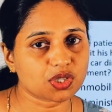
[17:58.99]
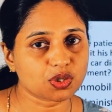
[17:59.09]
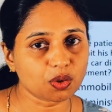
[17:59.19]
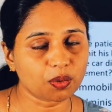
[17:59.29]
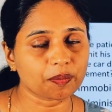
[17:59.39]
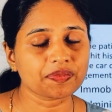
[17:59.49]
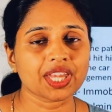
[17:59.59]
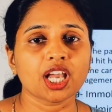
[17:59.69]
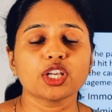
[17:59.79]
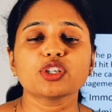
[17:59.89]
So
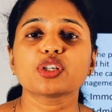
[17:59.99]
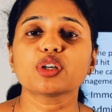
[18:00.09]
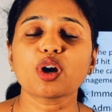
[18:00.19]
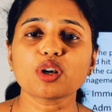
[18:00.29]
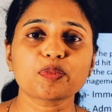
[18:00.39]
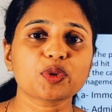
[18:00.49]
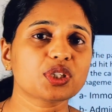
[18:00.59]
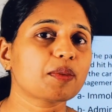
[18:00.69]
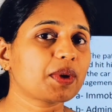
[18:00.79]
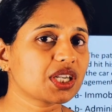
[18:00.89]
you should not put
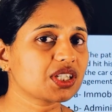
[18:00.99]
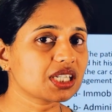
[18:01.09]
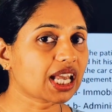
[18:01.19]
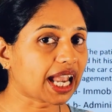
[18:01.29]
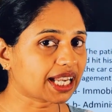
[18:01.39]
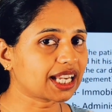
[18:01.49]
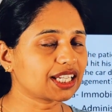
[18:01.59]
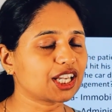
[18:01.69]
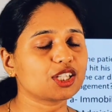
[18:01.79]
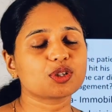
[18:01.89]
the patient again
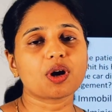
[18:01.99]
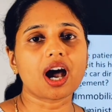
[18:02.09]
into